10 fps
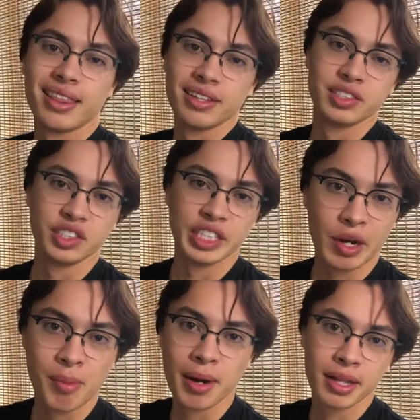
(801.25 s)
This is
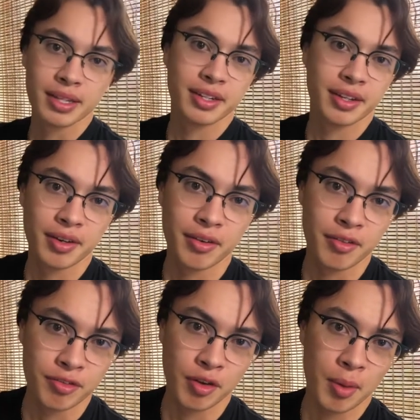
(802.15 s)
Jacob Marelid
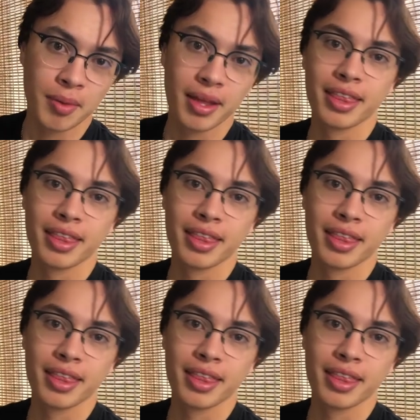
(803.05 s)
from